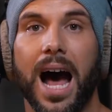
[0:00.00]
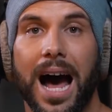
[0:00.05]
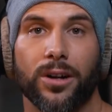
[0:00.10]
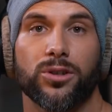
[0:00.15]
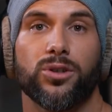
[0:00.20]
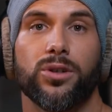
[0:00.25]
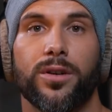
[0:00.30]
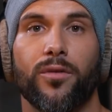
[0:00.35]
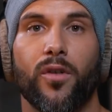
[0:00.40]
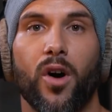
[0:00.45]
How
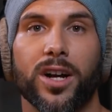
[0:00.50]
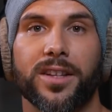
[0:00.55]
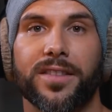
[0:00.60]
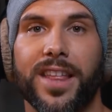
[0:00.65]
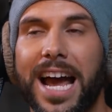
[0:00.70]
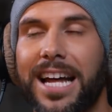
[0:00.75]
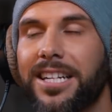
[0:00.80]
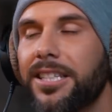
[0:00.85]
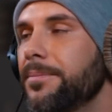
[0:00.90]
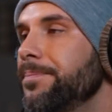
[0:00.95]
to avoid
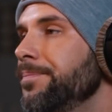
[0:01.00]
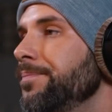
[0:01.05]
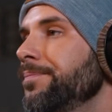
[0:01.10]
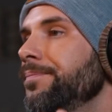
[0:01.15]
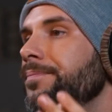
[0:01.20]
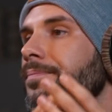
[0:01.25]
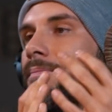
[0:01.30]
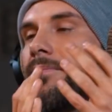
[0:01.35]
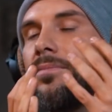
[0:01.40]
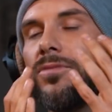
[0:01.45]
that?
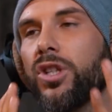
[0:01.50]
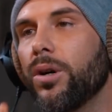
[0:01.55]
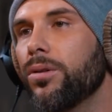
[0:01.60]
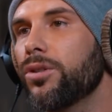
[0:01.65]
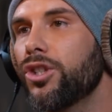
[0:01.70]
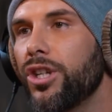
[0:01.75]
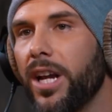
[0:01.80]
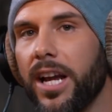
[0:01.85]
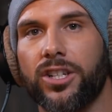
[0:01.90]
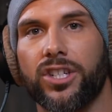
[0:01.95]

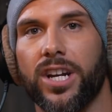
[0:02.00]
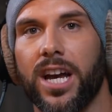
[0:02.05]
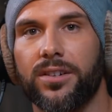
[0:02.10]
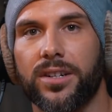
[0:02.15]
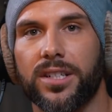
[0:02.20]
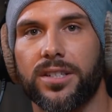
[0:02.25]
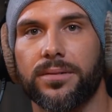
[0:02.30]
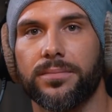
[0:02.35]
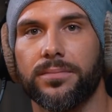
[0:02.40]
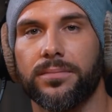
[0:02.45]
Don't change
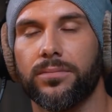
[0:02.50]
address.